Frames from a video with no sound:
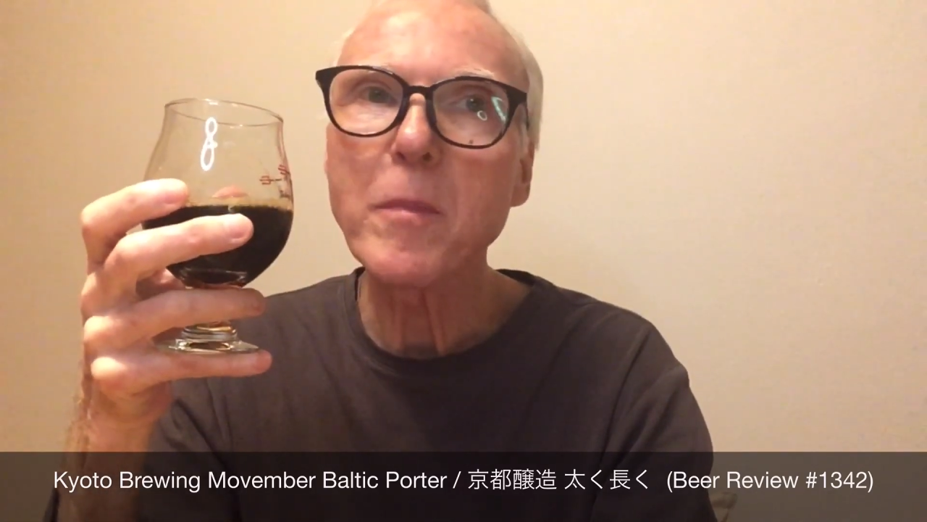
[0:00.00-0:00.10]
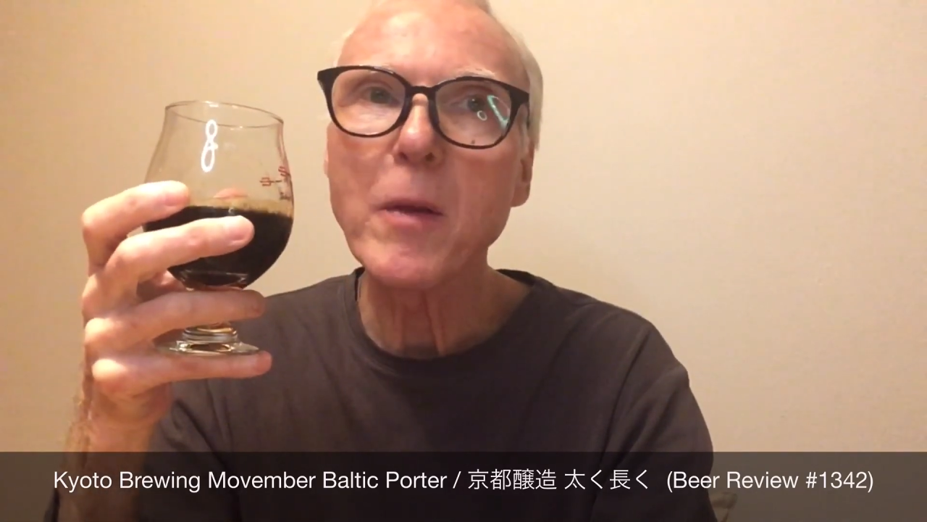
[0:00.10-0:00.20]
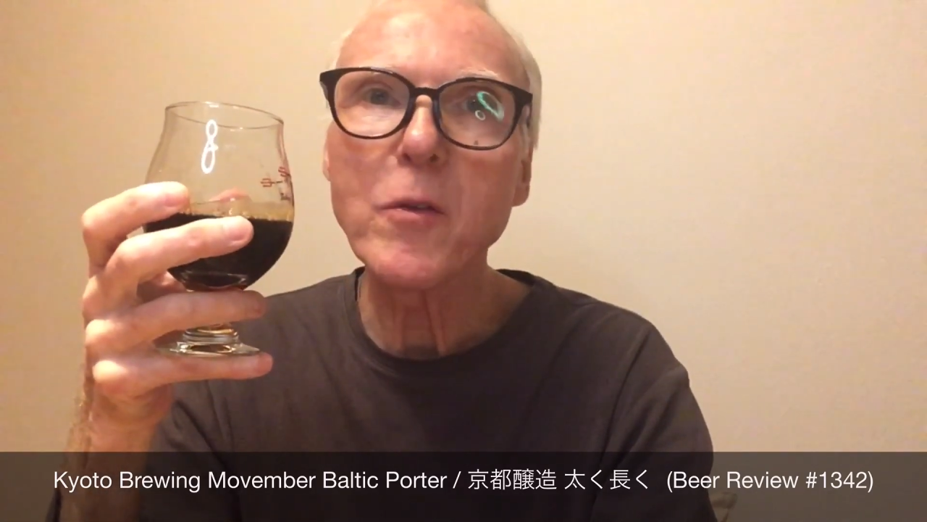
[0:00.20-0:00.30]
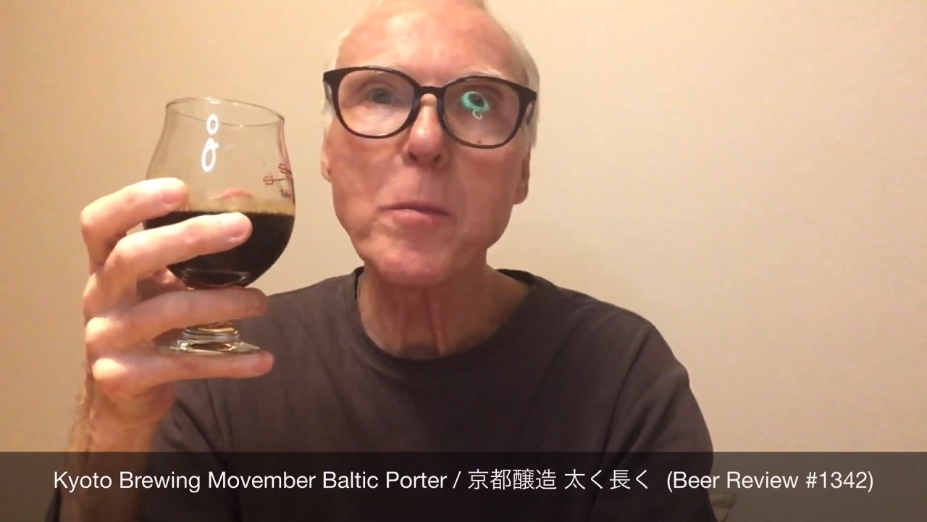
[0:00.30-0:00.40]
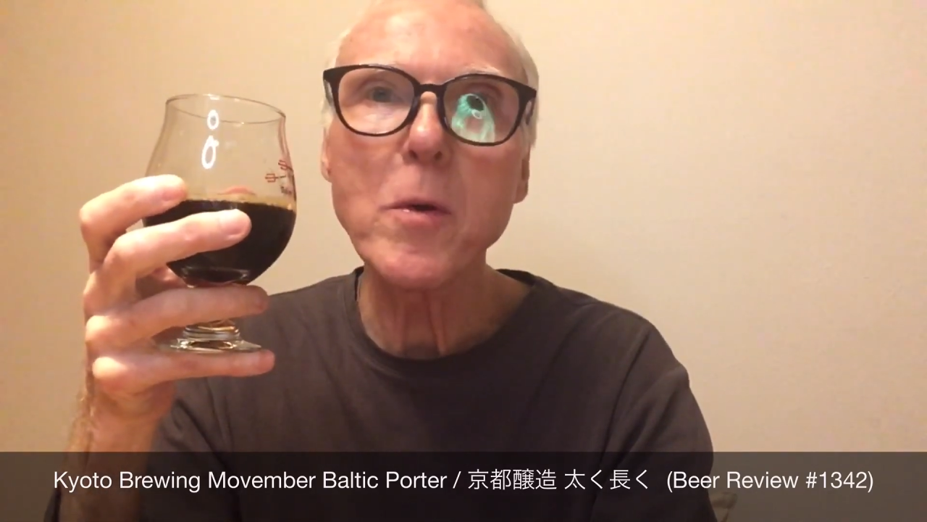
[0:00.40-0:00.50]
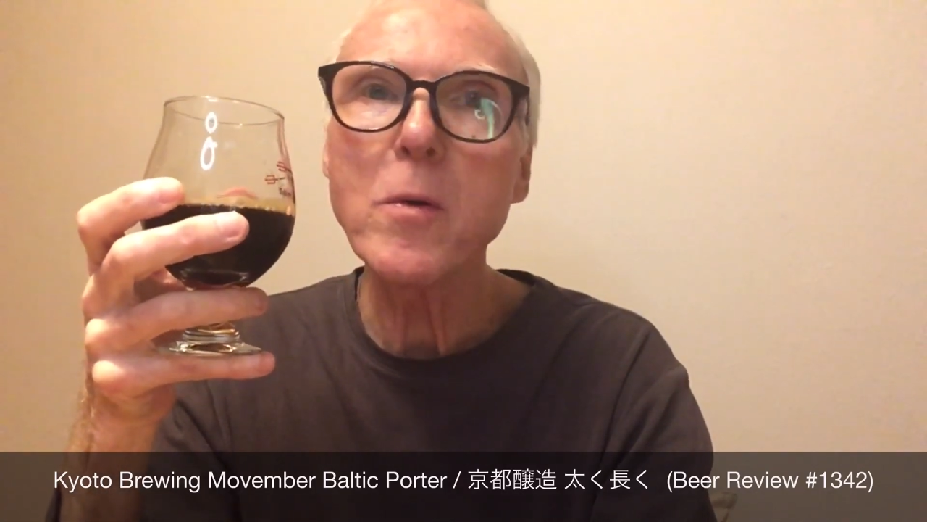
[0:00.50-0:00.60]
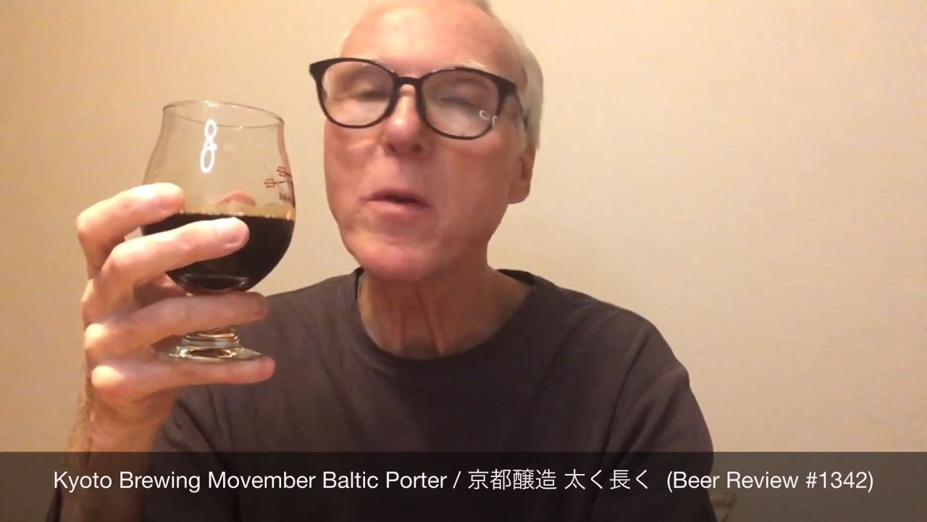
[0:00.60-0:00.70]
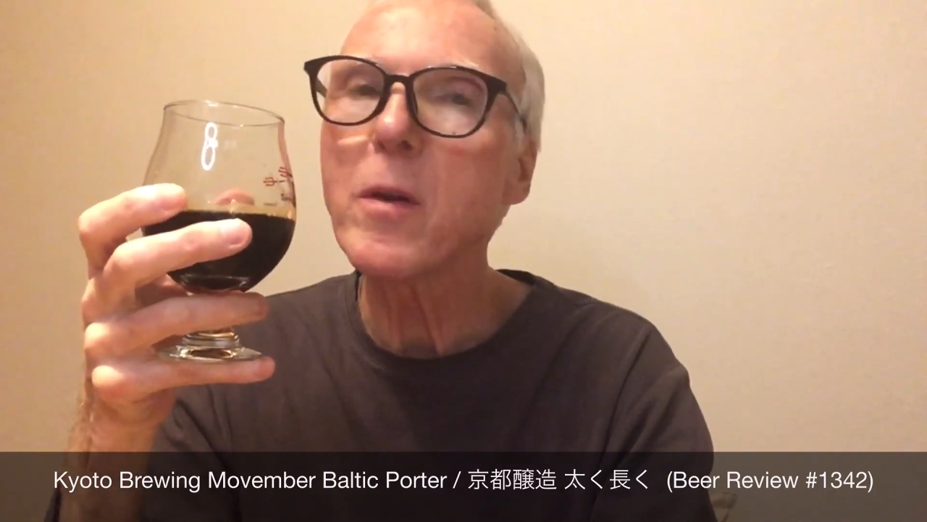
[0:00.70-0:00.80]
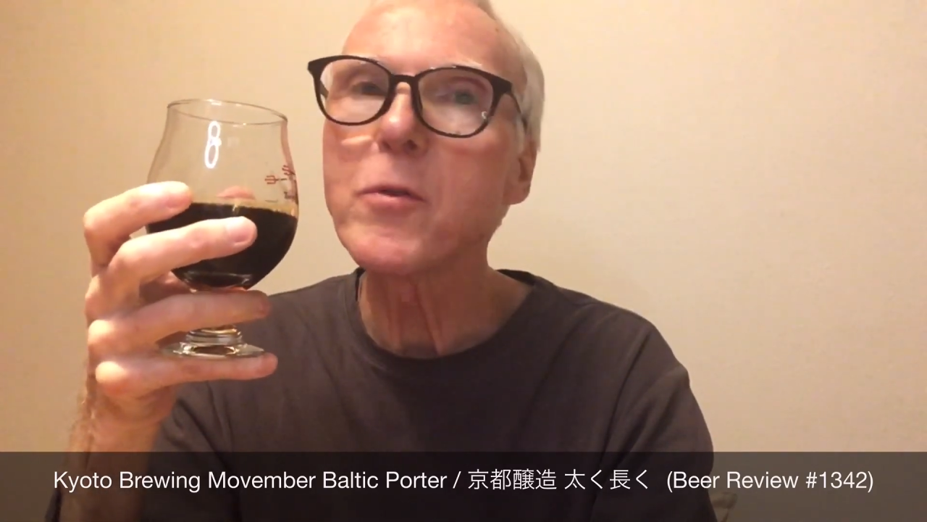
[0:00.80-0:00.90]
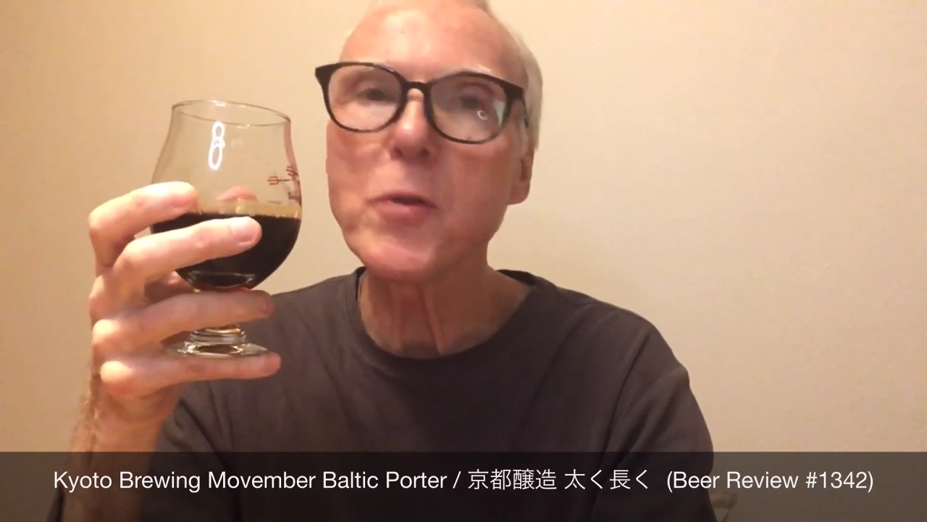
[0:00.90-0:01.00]
smooth,
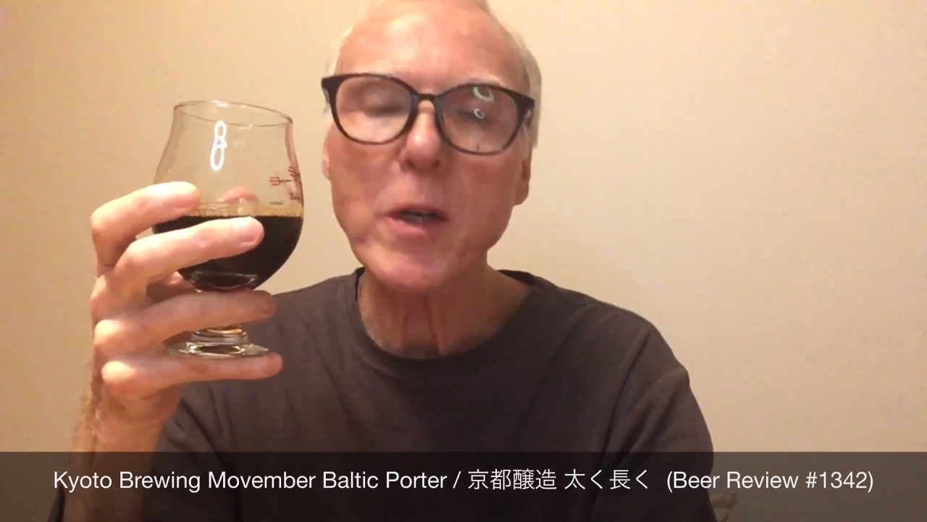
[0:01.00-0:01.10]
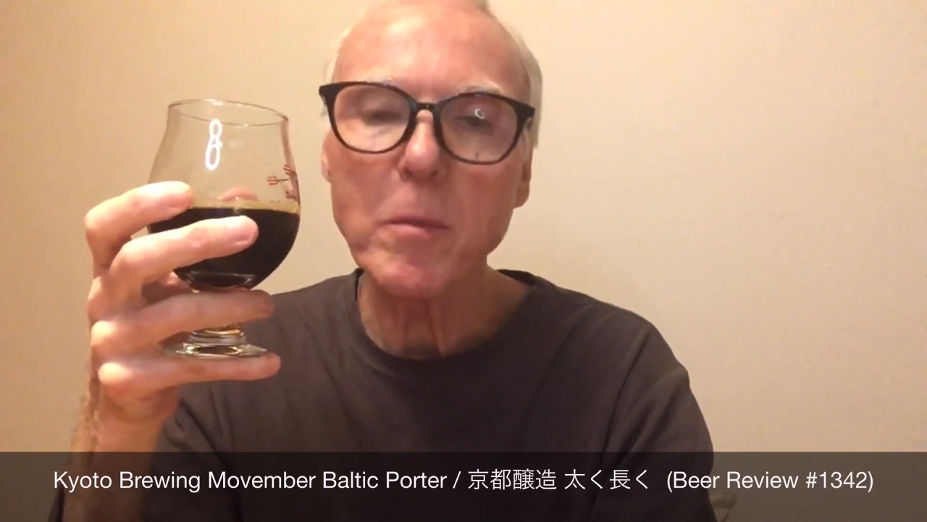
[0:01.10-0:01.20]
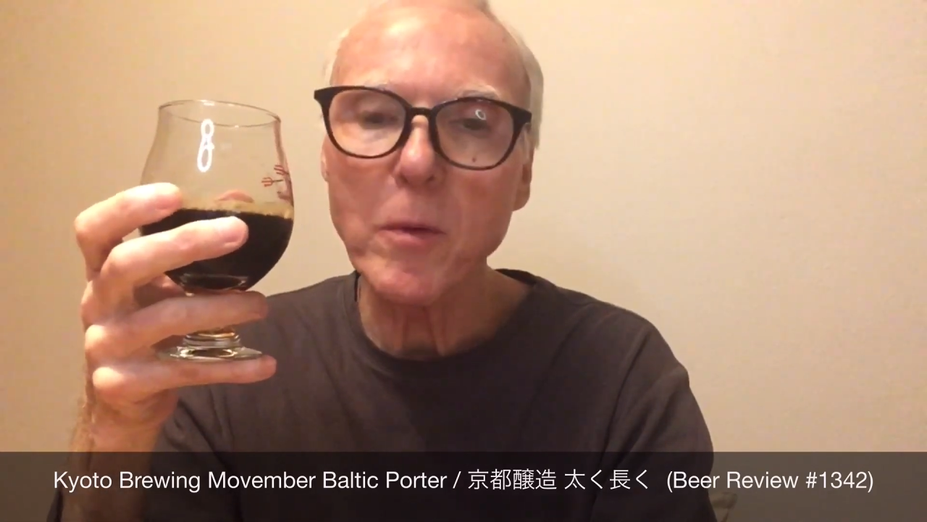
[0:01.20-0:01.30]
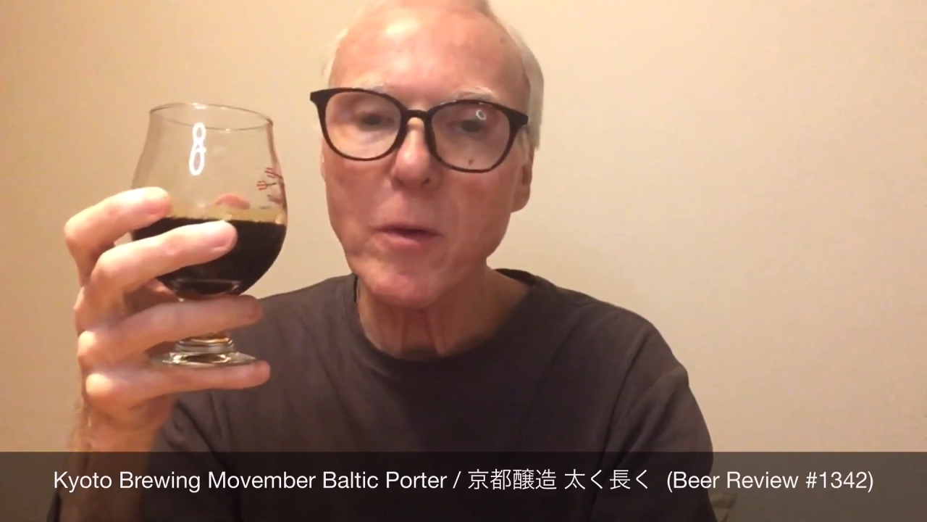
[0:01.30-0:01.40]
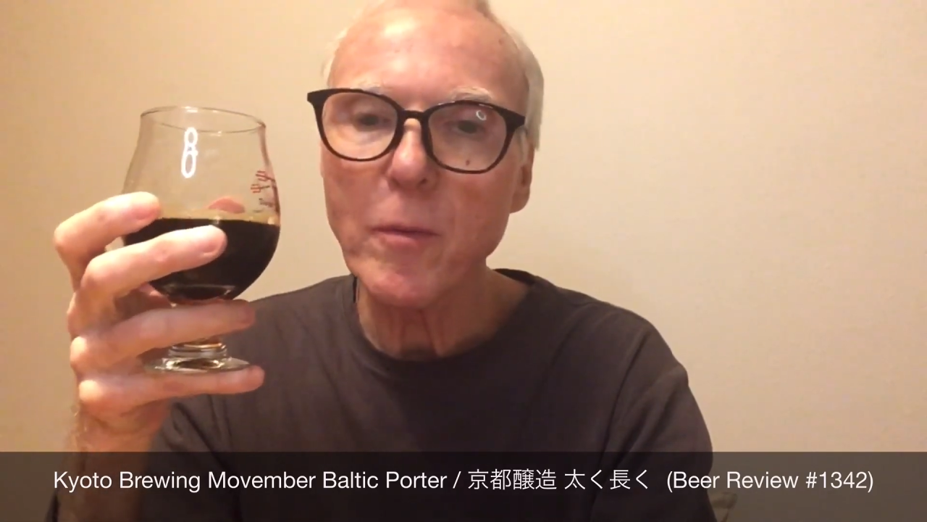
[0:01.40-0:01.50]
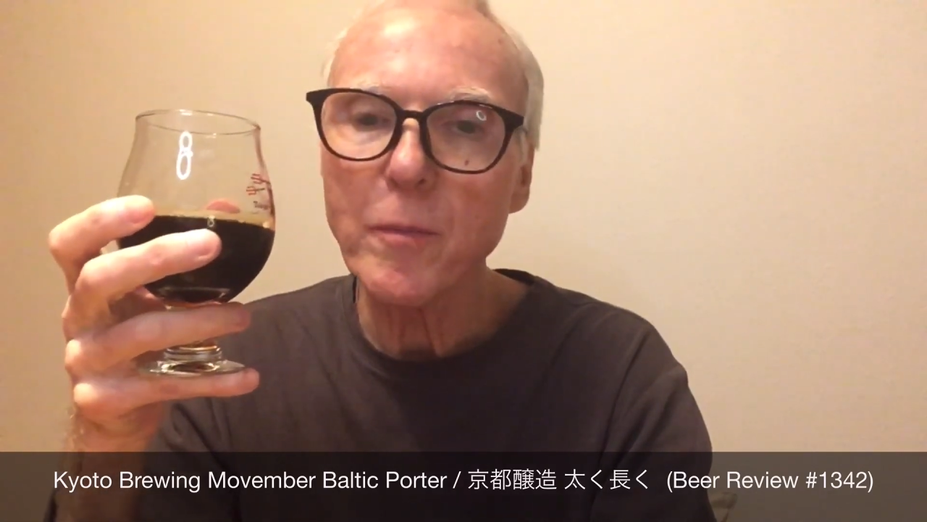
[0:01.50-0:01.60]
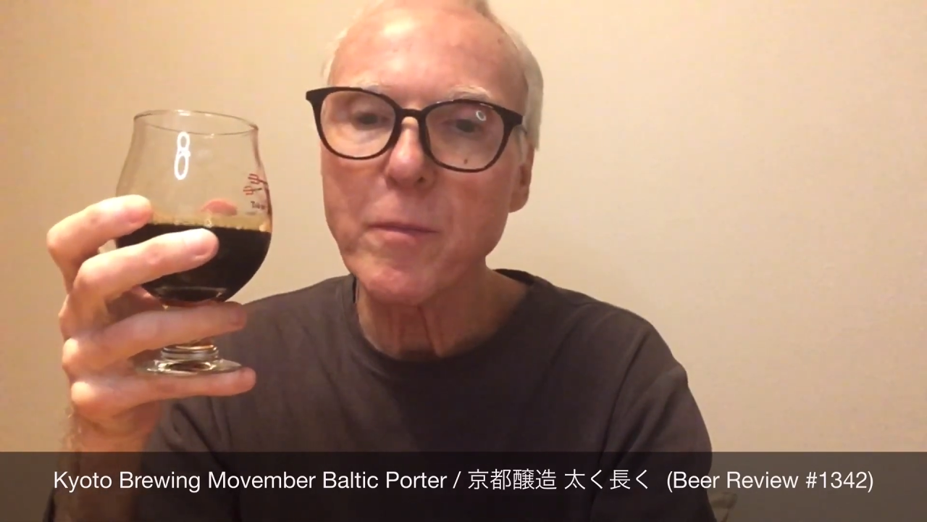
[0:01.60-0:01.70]
drinkable,